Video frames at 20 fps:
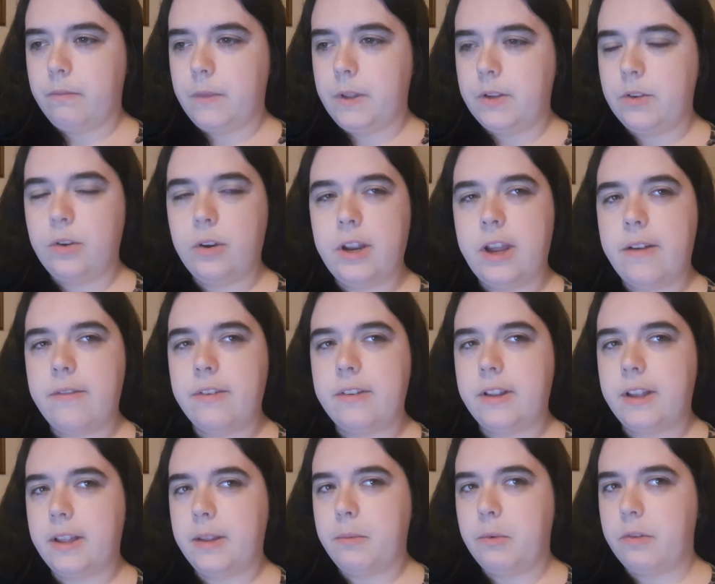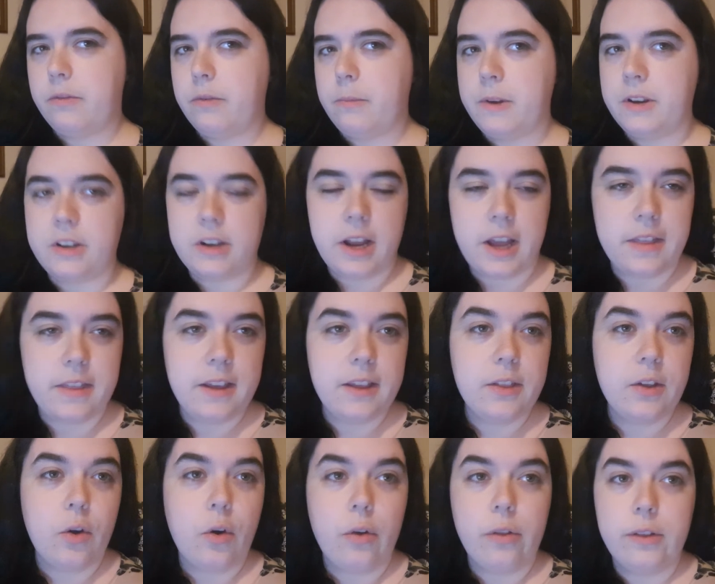This could have slightly more information. I
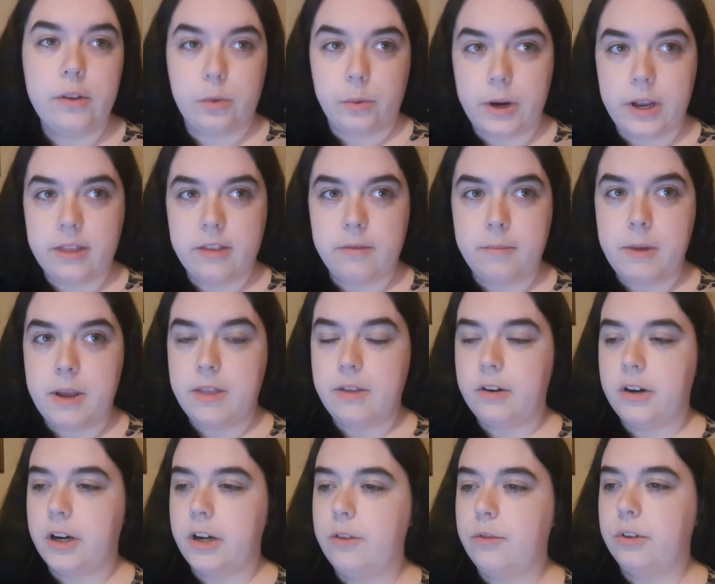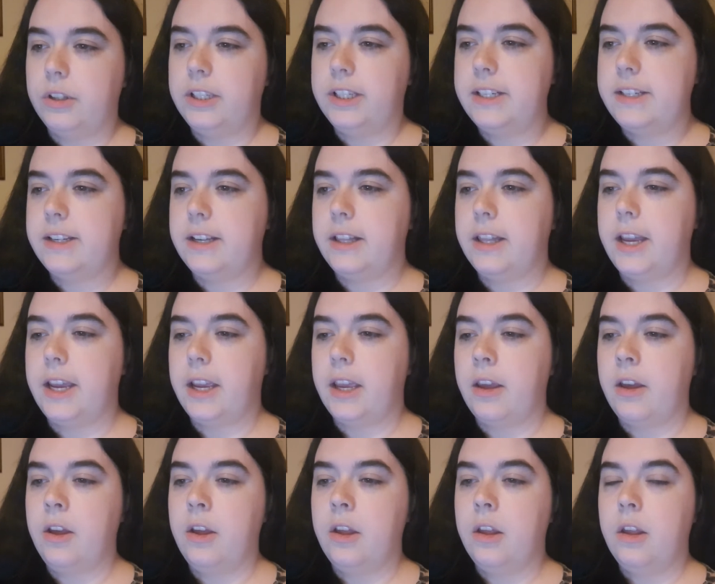think on the 28th of May they're going to release it
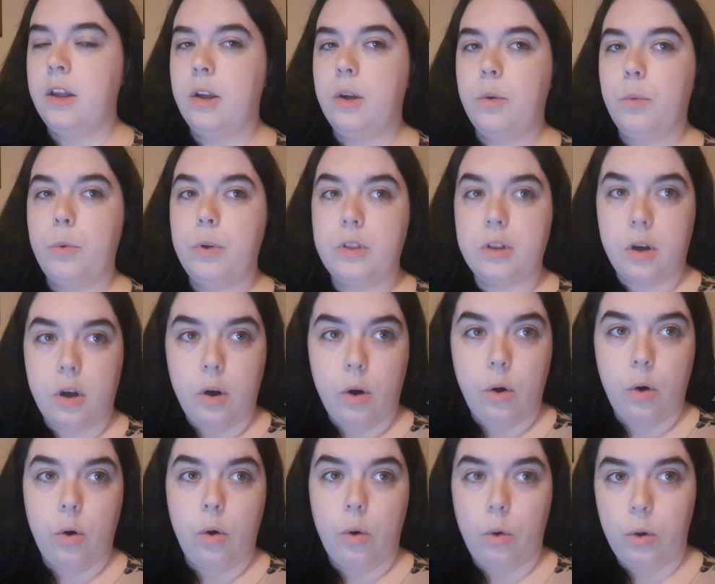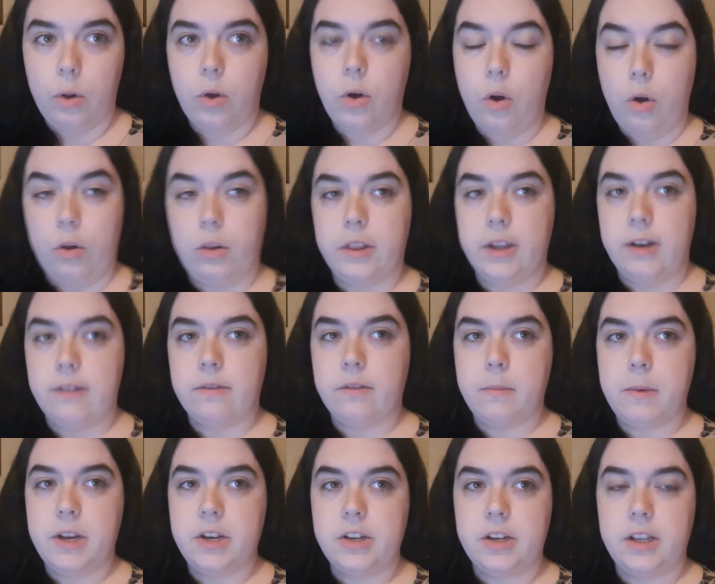like with the whole, all the
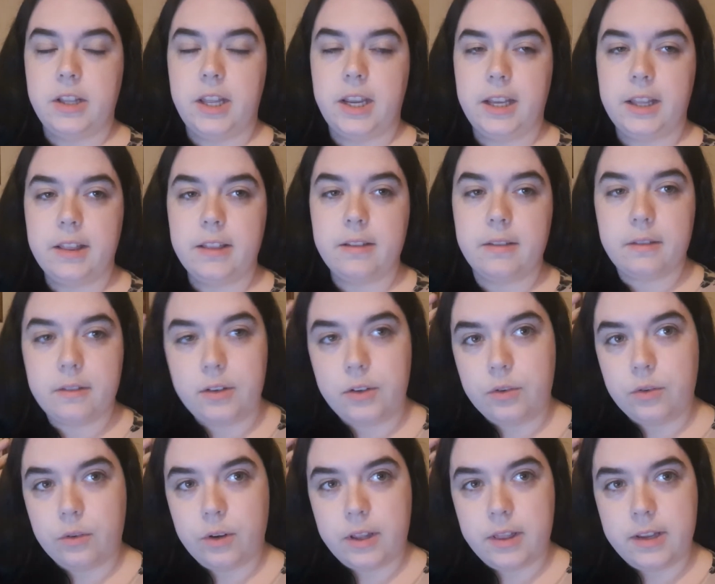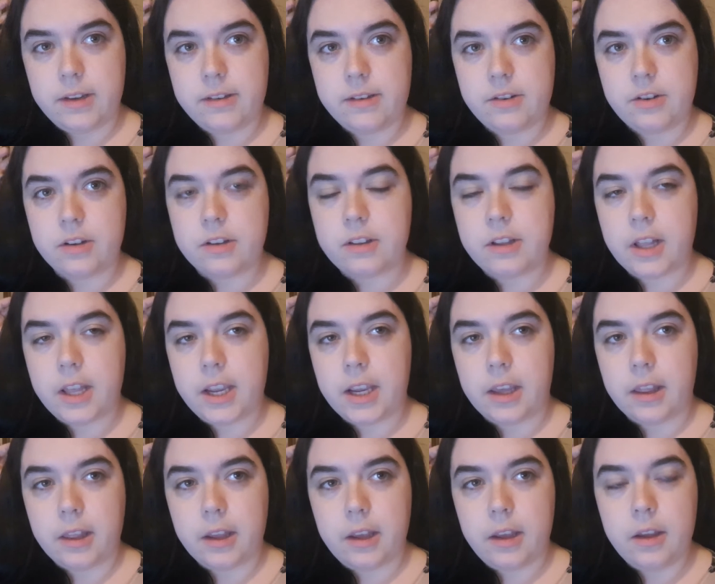information, like, you know, and this is just the, like
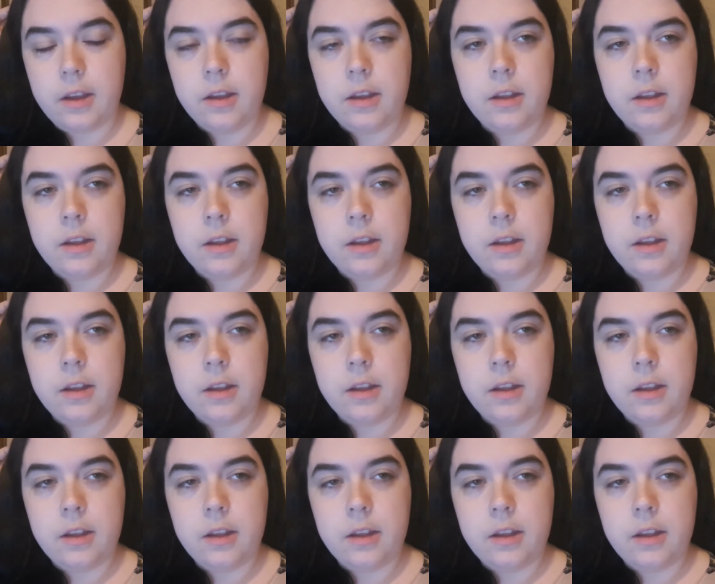the,